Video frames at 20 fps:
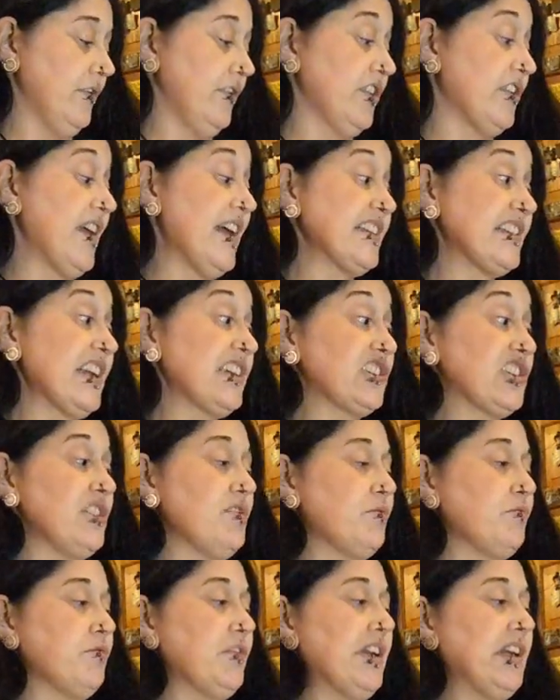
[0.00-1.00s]
So that's
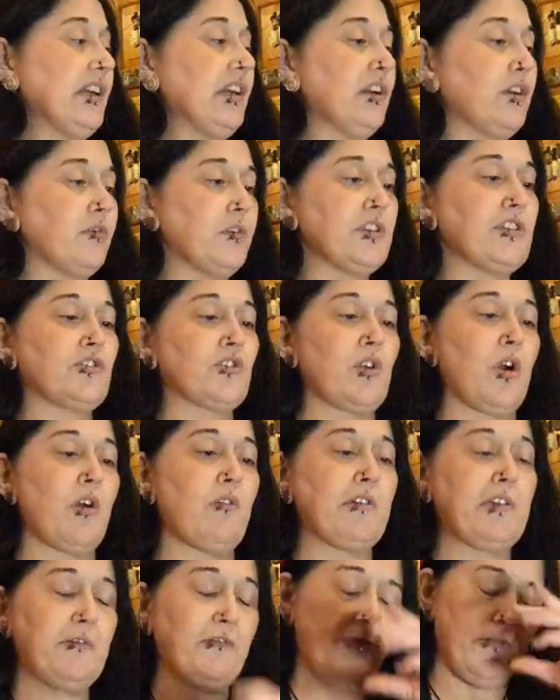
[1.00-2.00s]
actually a really lovely
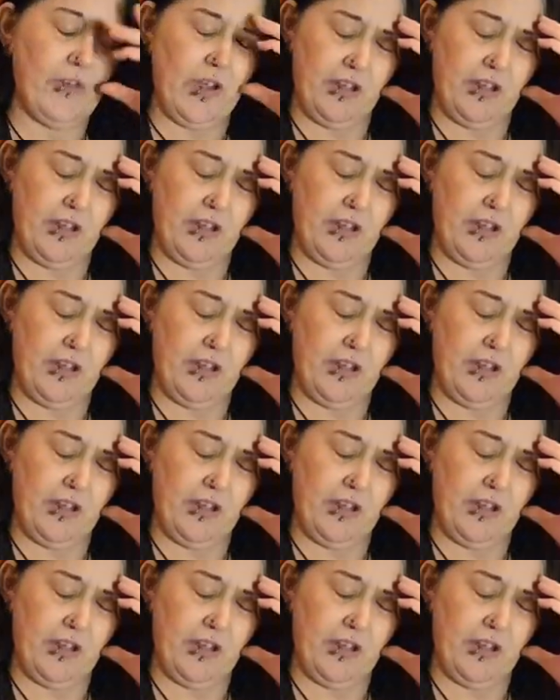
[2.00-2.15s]
story.